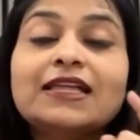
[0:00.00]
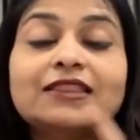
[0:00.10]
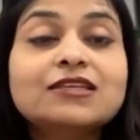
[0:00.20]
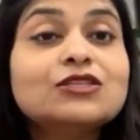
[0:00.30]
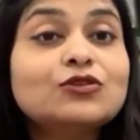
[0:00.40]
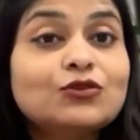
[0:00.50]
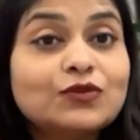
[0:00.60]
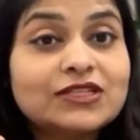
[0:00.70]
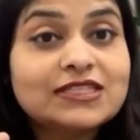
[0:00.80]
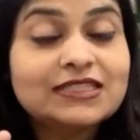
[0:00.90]
this
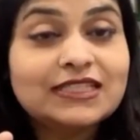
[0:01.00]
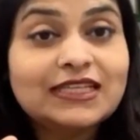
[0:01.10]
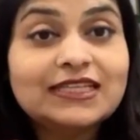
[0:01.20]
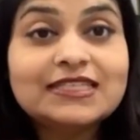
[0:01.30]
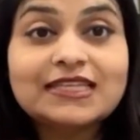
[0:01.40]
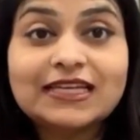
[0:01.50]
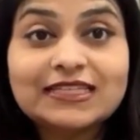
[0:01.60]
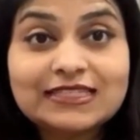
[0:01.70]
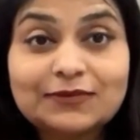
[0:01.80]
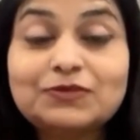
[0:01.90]
university is
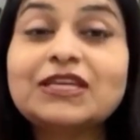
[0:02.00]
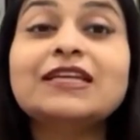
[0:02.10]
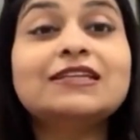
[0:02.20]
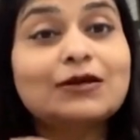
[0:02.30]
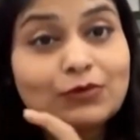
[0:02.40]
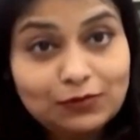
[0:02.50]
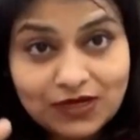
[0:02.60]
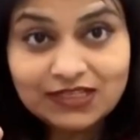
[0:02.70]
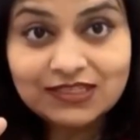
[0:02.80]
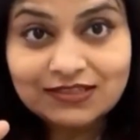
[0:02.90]
accepting double
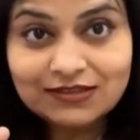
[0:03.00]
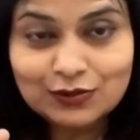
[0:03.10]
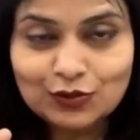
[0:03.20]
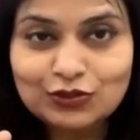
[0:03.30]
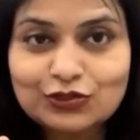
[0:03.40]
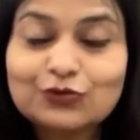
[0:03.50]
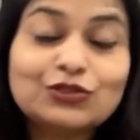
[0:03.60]
masters also.